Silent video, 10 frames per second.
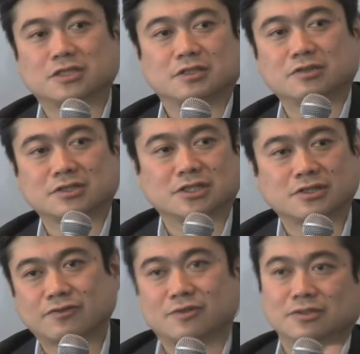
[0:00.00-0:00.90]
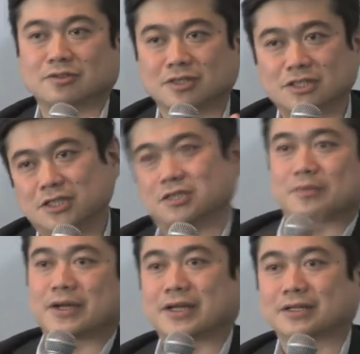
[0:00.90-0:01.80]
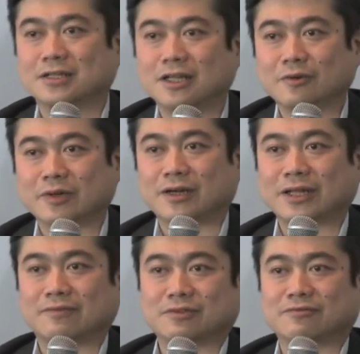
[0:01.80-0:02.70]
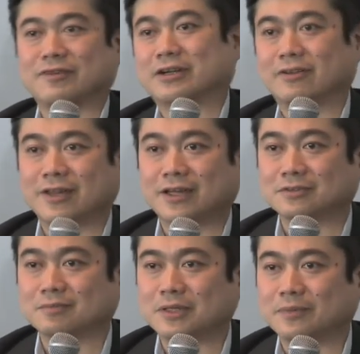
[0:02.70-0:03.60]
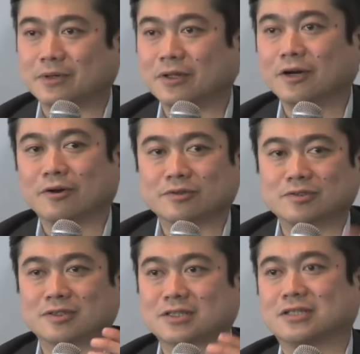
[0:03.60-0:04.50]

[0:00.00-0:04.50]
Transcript: you can shift course, you can change your product without having to fire a thousand people or to